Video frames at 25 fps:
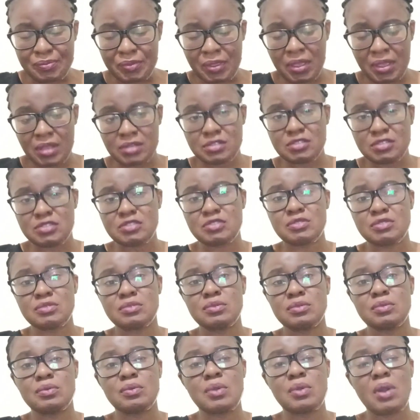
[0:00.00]
get to
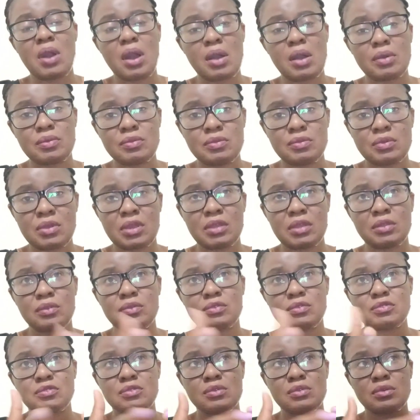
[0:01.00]
know how you can
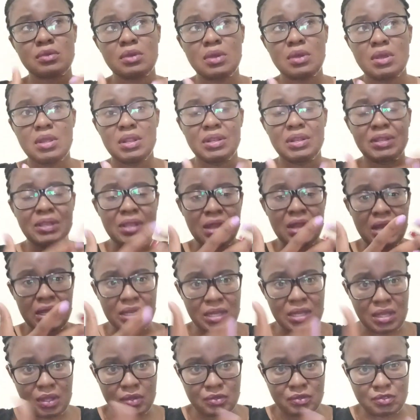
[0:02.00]
also
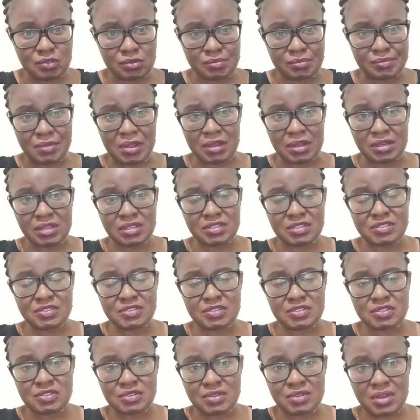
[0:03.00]
learn how to manage
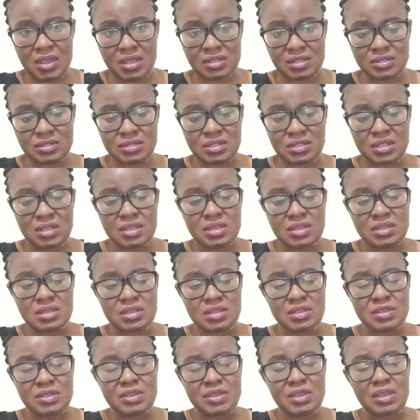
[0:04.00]
stress
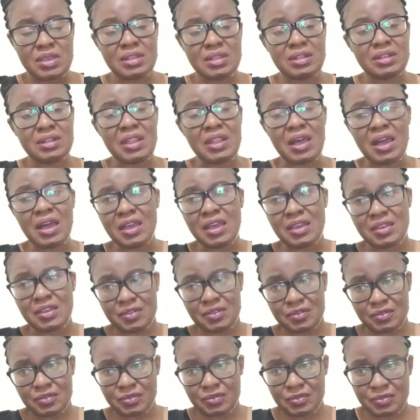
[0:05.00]
in
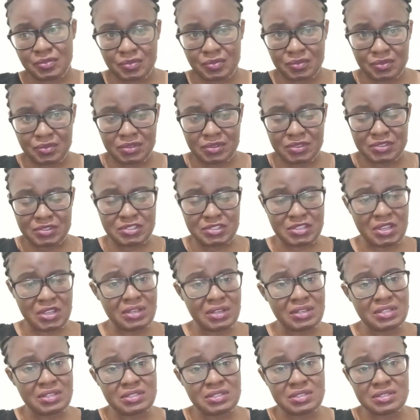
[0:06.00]
life.
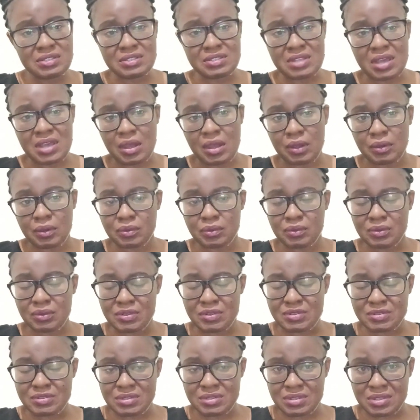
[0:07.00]
Challenges are
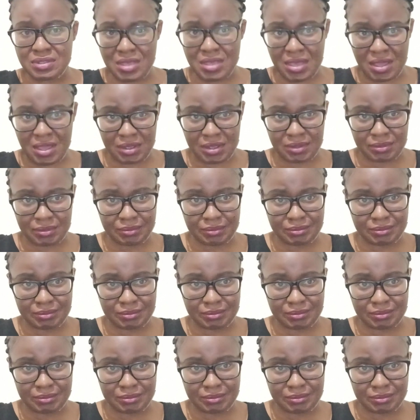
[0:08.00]
always there.